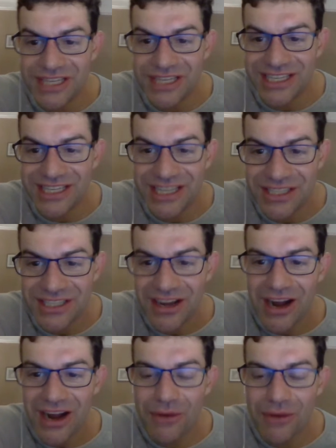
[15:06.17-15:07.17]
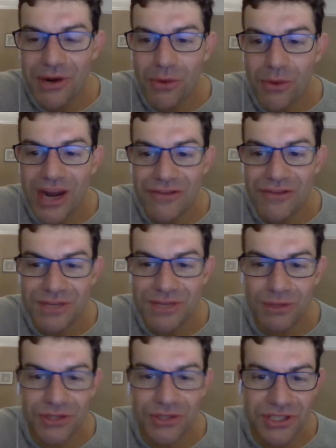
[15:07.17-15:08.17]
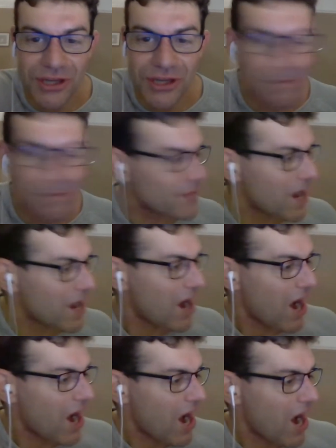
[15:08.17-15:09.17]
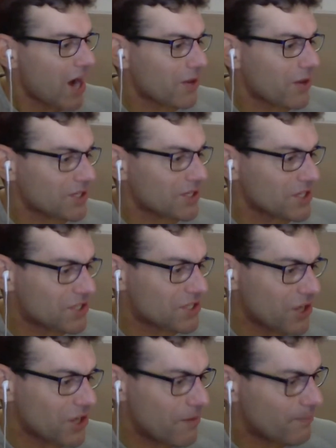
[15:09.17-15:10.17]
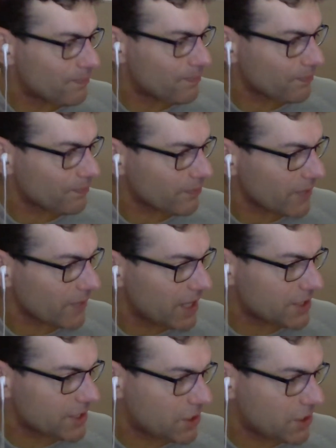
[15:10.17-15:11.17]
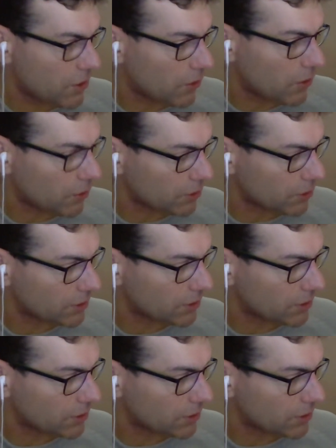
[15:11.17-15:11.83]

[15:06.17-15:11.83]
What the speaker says: he says. I wonder what in response to. Question 2 is called,